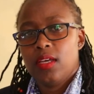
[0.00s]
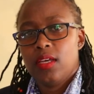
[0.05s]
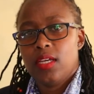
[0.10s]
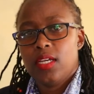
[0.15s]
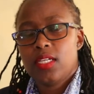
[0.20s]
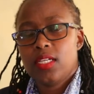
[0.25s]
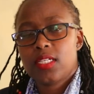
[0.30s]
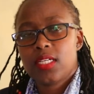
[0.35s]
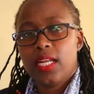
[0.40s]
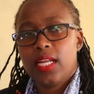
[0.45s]

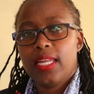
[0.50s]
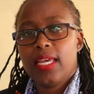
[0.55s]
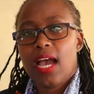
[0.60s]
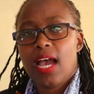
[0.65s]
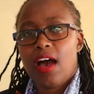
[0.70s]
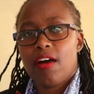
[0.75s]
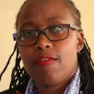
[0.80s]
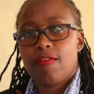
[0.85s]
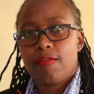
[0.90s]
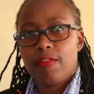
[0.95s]
It really
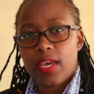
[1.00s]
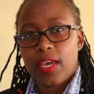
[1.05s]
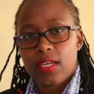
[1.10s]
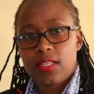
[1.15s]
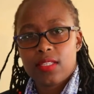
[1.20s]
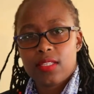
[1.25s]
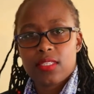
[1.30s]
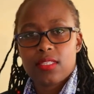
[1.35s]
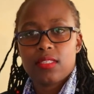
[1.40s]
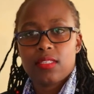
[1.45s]

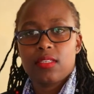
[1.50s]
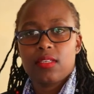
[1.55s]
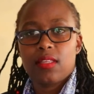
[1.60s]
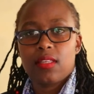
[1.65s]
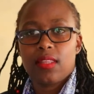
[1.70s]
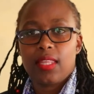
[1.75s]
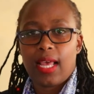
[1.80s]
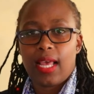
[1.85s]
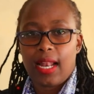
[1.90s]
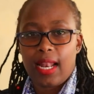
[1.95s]
affects
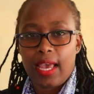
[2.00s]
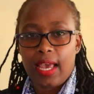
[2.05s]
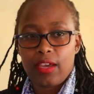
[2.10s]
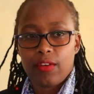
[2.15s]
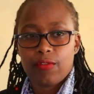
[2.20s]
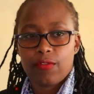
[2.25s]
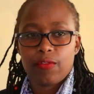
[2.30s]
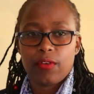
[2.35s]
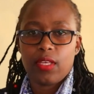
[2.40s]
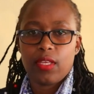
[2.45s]
their
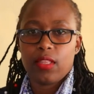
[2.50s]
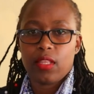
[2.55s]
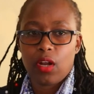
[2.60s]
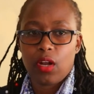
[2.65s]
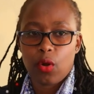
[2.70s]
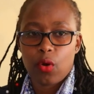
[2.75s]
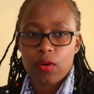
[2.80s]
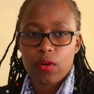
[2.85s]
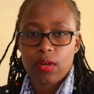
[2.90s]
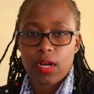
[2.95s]
life in the
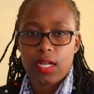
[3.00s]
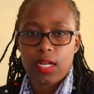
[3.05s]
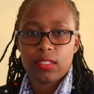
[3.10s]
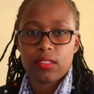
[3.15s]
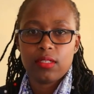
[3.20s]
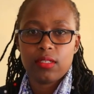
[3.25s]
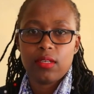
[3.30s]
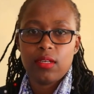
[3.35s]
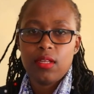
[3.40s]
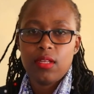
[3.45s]
long
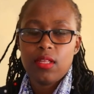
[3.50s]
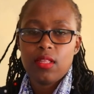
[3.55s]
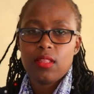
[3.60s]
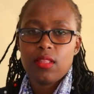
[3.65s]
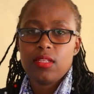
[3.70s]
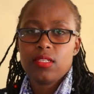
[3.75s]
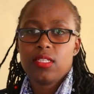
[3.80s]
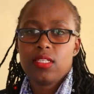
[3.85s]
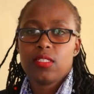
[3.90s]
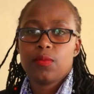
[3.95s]
run.
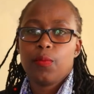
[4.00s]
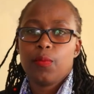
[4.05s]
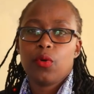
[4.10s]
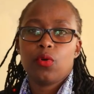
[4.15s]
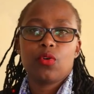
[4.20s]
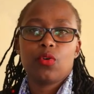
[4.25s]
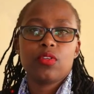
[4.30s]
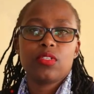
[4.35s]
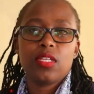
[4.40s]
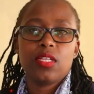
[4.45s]
This is
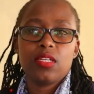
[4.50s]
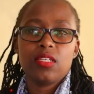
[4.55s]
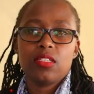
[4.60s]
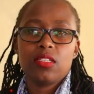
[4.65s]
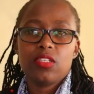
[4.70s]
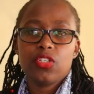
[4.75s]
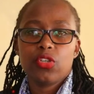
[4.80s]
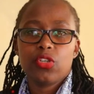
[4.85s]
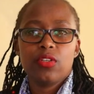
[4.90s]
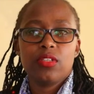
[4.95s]
because the
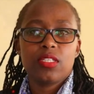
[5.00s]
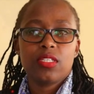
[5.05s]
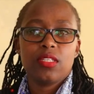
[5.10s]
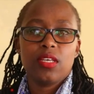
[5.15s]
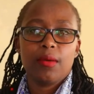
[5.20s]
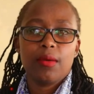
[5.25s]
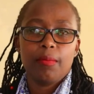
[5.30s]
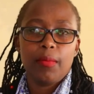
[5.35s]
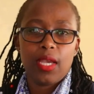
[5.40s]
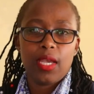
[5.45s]
decisions
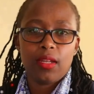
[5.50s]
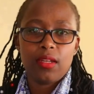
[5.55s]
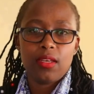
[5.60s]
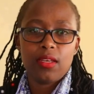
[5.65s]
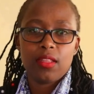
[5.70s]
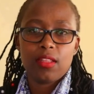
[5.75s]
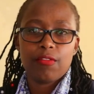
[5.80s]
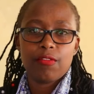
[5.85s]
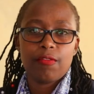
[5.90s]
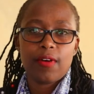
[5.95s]
they made
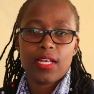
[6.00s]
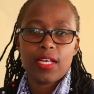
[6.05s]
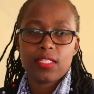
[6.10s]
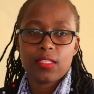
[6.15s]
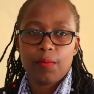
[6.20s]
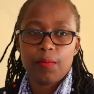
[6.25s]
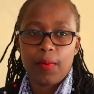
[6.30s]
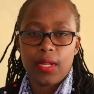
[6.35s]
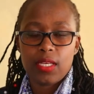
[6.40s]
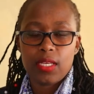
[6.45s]
in the
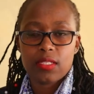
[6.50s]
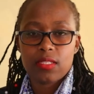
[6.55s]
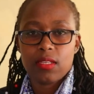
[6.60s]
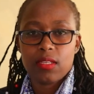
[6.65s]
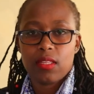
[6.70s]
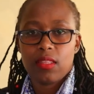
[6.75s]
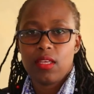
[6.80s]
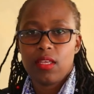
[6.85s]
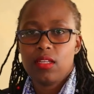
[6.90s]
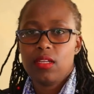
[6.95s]
first place,
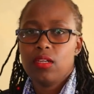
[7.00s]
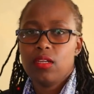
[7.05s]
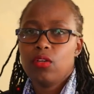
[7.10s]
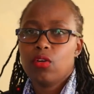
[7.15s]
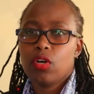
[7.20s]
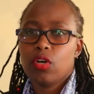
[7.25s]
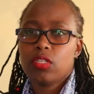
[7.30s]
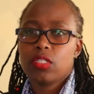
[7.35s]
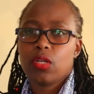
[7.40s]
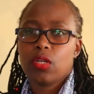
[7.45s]
they did
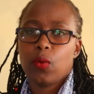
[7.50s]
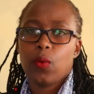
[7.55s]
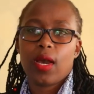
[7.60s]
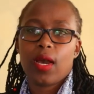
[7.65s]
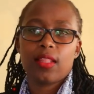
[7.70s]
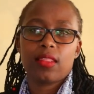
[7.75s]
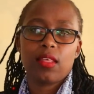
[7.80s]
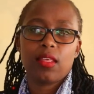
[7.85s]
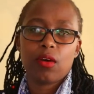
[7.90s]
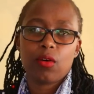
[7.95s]
not look
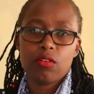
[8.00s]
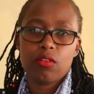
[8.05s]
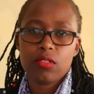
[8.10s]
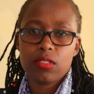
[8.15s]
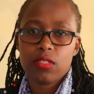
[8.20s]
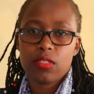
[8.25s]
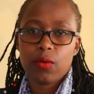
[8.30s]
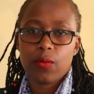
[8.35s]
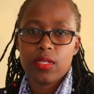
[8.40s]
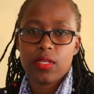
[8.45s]
at the
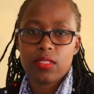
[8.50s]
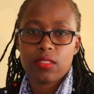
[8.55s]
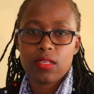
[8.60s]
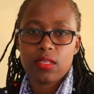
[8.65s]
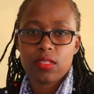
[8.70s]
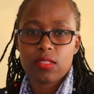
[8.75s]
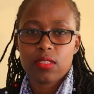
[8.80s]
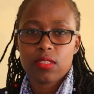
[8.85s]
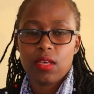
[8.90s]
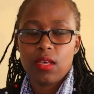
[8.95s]

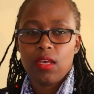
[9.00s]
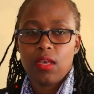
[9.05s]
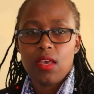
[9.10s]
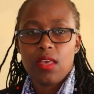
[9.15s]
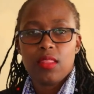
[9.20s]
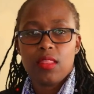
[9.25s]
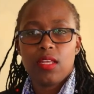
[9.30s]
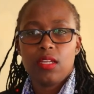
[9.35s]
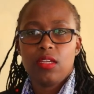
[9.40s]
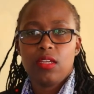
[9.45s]
consequences.
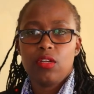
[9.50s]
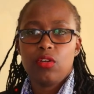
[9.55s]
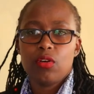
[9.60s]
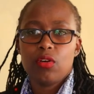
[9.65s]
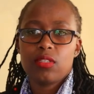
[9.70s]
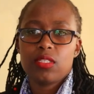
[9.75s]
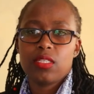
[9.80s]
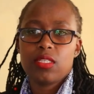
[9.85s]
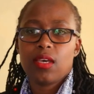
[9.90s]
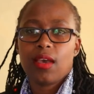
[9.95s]
They did
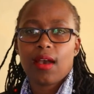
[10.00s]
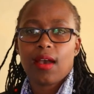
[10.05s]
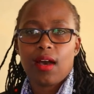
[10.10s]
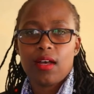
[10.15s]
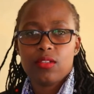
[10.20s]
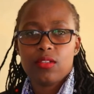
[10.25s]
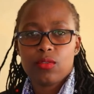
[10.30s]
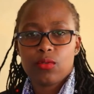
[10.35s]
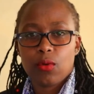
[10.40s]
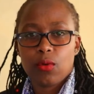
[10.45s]
not seek
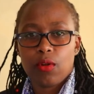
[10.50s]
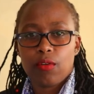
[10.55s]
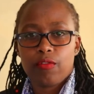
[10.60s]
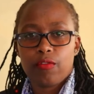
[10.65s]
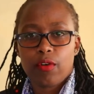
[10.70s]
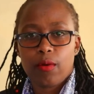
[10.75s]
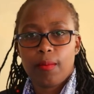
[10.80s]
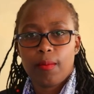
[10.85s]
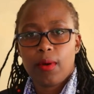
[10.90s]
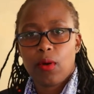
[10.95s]
counsel
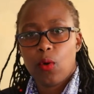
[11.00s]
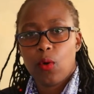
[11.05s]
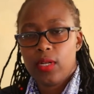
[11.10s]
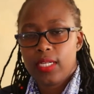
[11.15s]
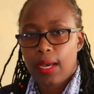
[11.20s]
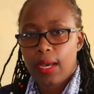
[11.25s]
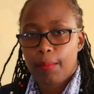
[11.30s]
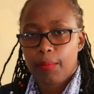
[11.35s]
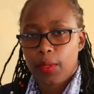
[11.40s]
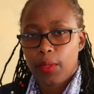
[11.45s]
from
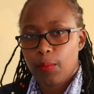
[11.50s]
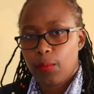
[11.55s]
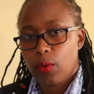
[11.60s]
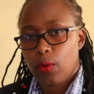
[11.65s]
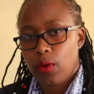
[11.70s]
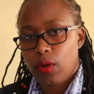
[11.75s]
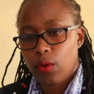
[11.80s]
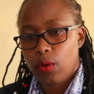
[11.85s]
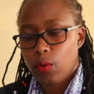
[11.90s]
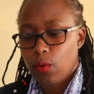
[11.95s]
older
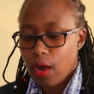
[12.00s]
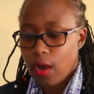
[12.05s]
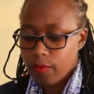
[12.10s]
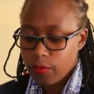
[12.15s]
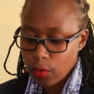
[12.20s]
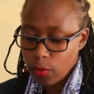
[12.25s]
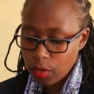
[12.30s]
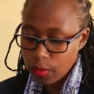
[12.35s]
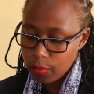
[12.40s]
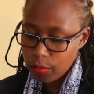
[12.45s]
people who
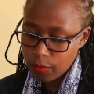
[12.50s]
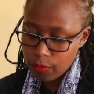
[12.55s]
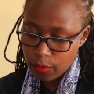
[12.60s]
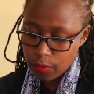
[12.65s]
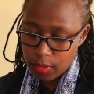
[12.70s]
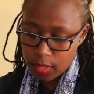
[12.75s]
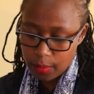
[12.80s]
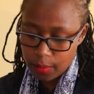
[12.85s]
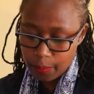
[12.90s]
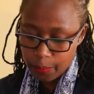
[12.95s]
have gone
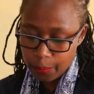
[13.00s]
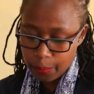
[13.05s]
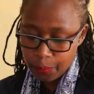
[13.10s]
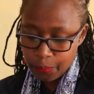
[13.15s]
before them.